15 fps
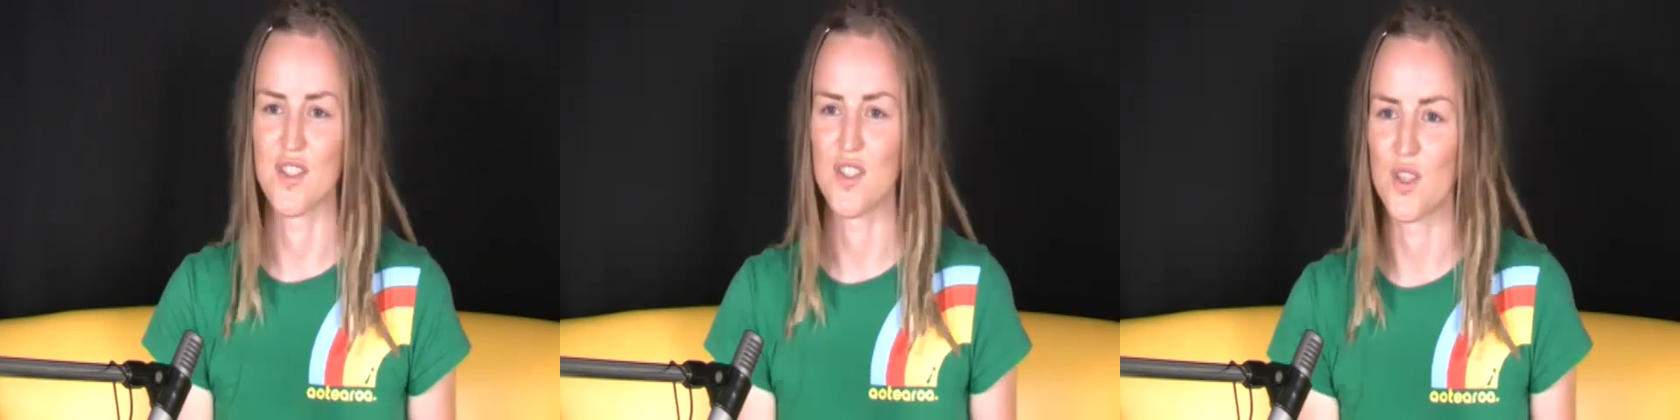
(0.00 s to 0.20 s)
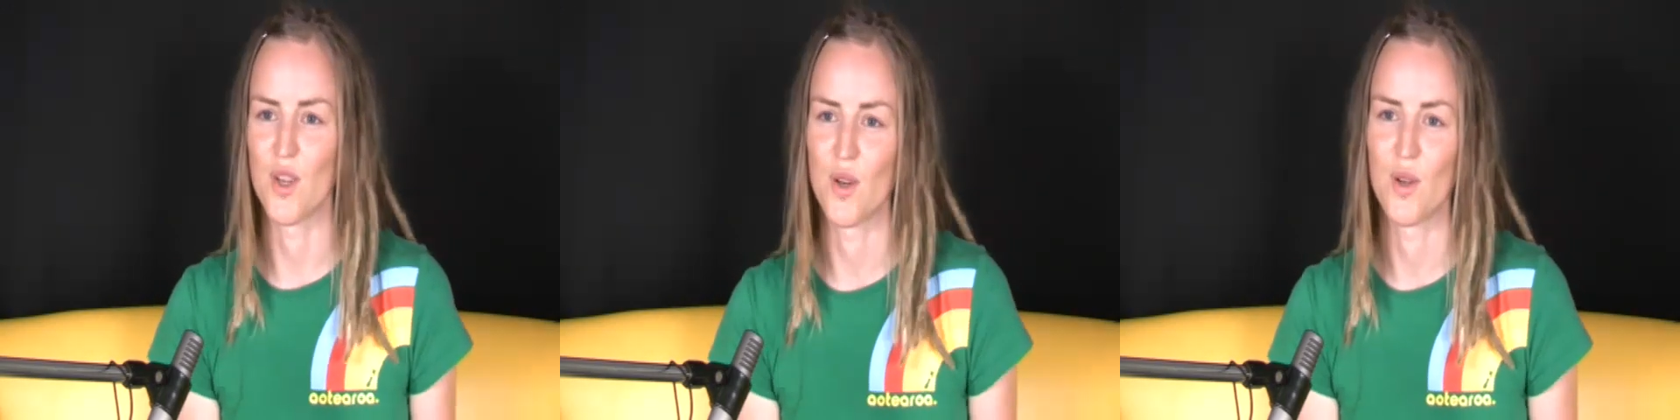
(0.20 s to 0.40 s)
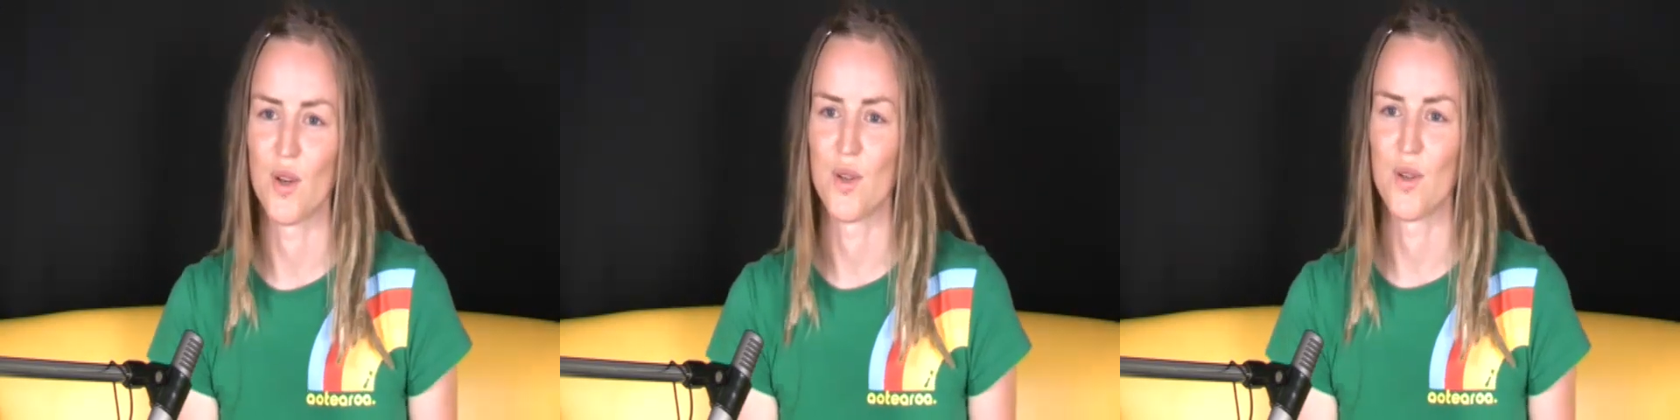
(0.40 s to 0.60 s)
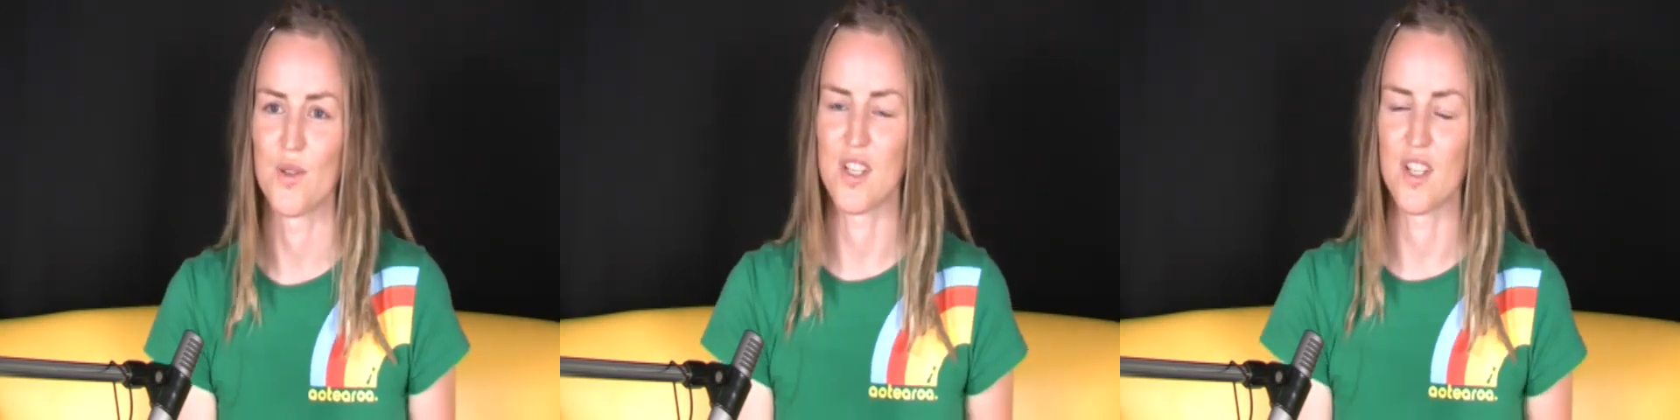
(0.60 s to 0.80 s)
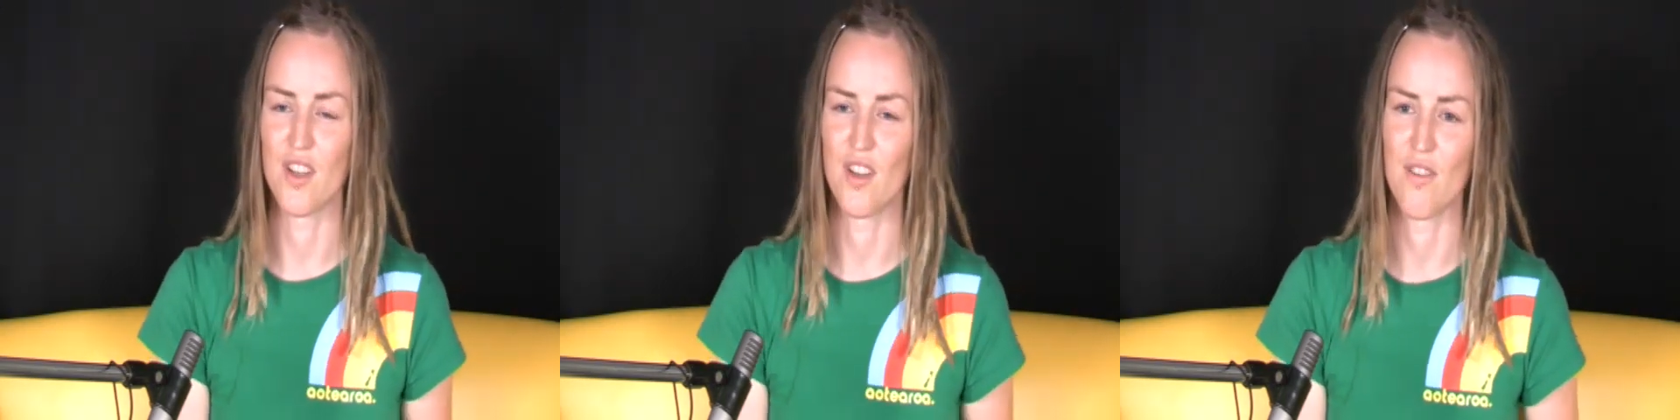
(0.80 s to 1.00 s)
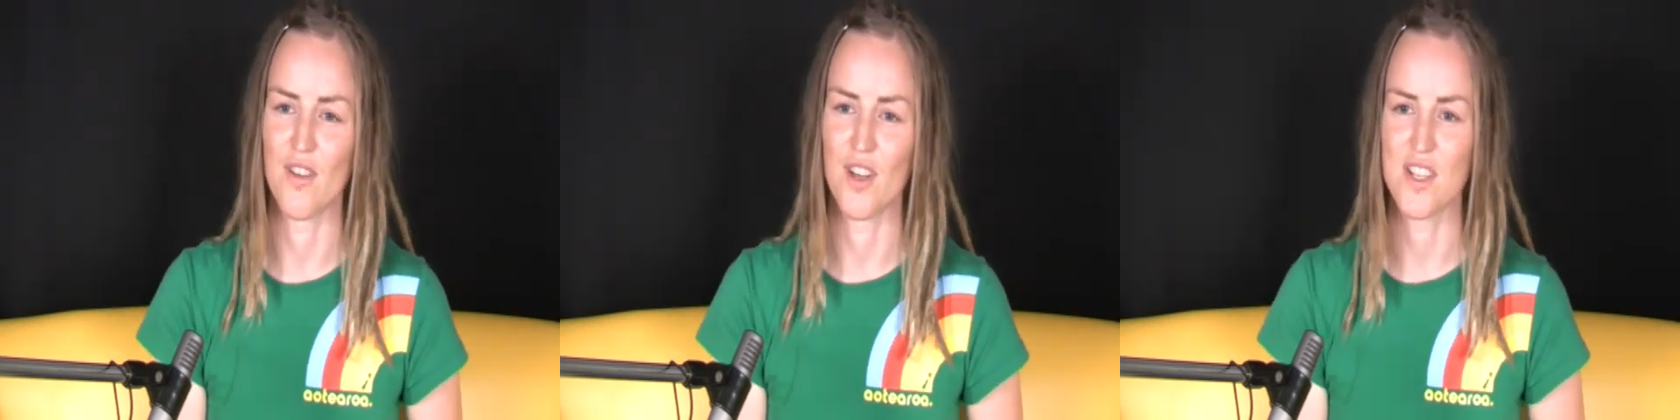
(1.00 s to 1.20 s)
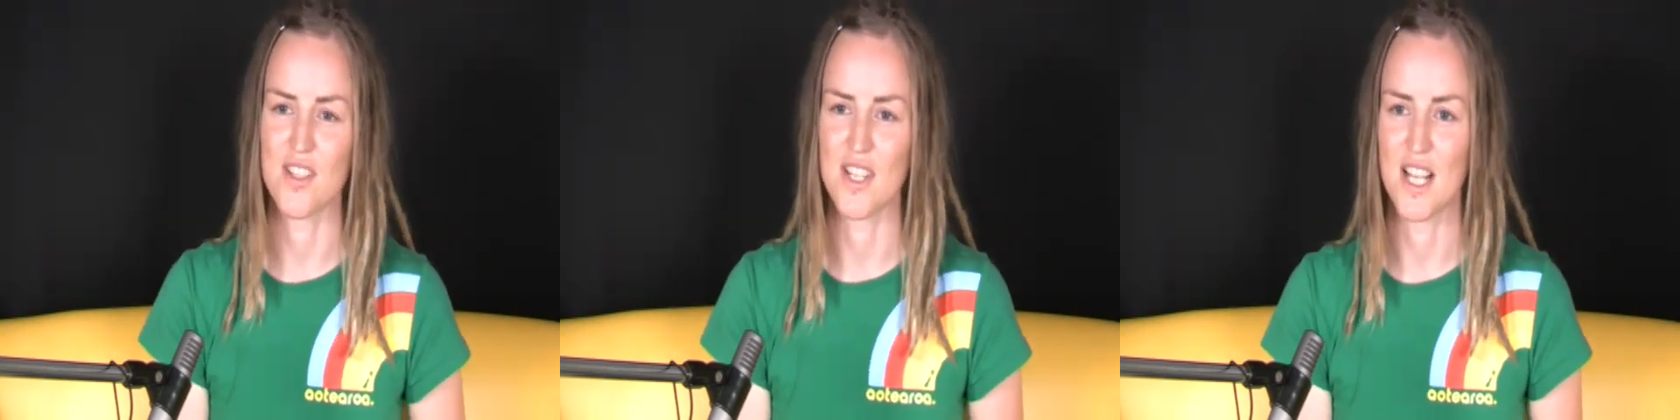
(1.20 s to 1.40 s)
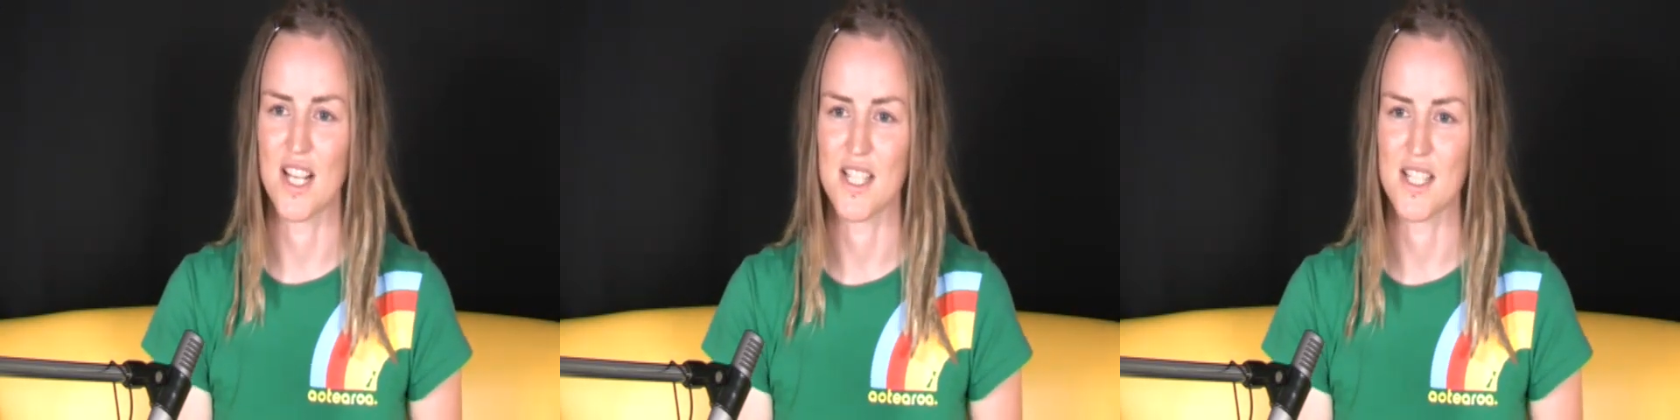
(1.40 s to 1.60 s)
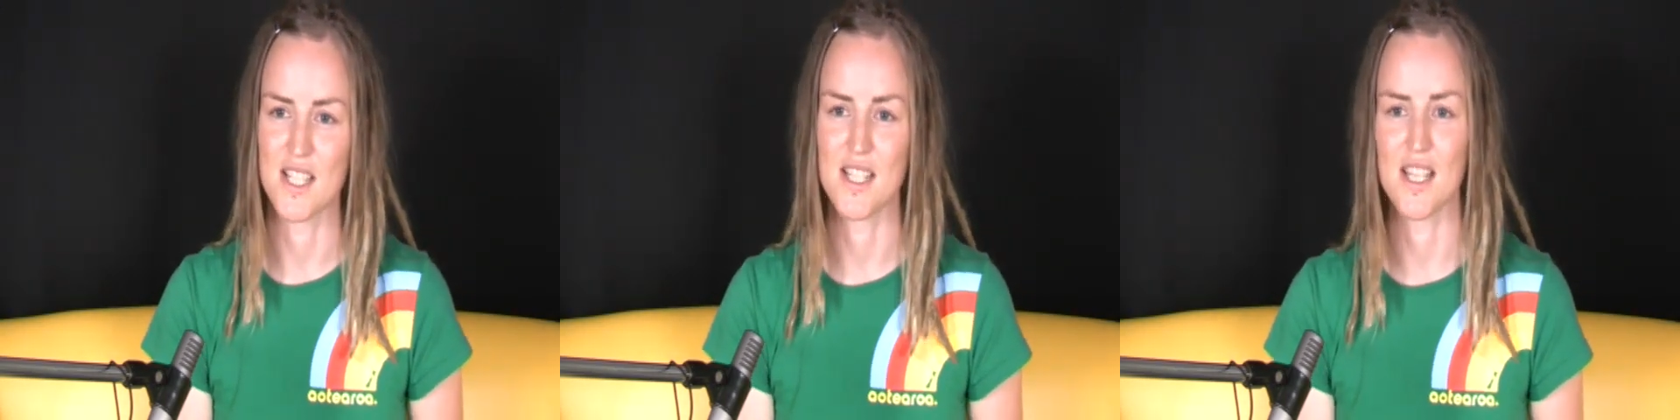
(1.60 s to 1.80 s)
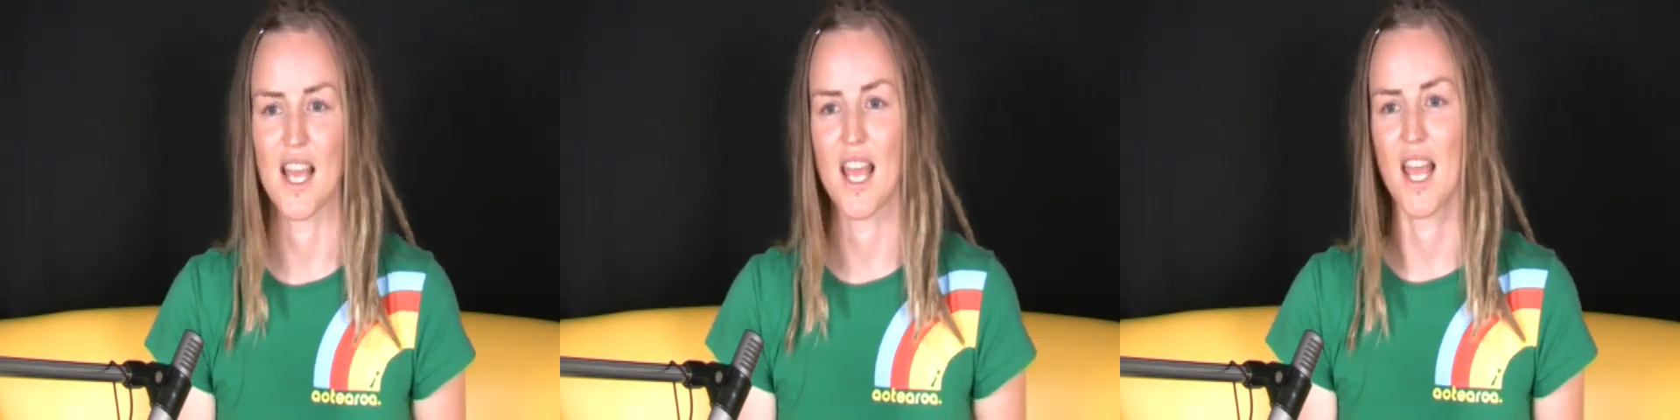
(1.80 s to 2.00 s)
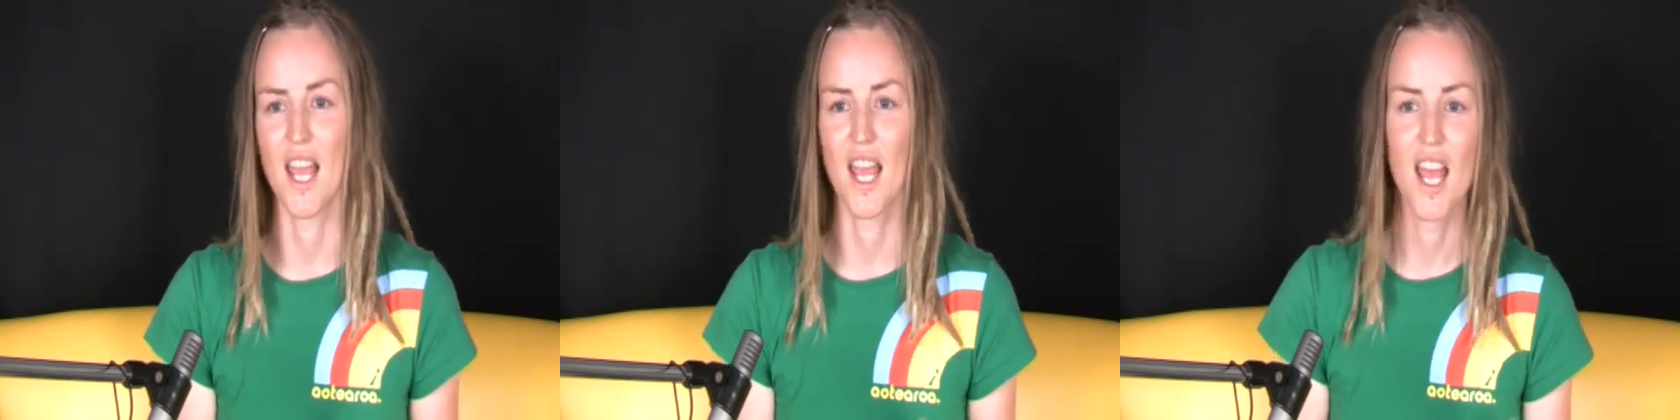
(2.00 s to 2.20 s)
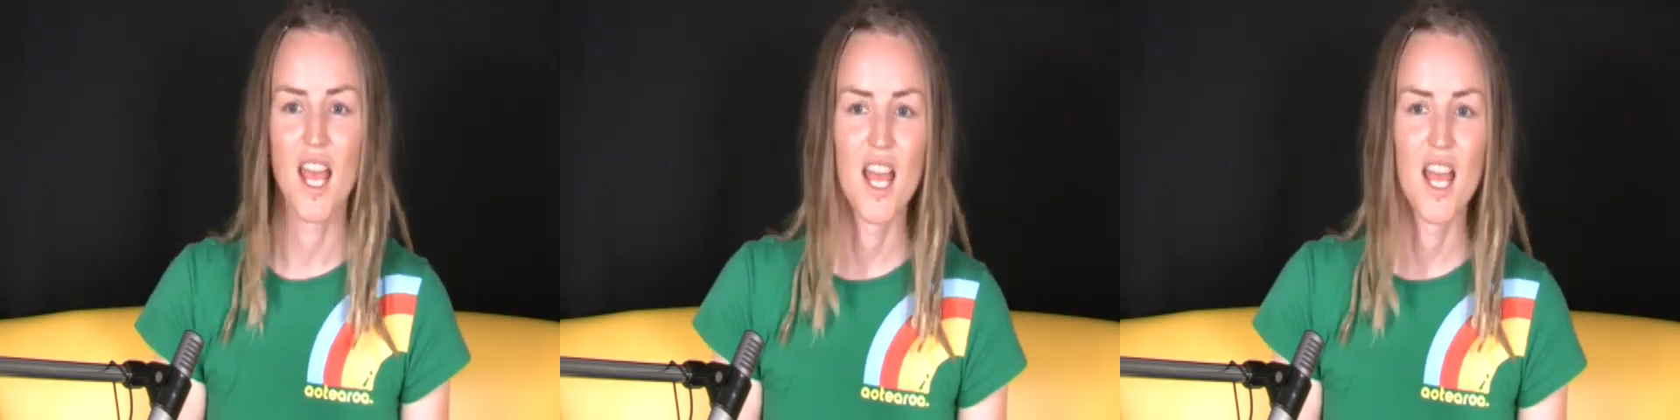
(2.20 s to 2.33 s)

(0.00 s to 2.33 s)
schools and universities and see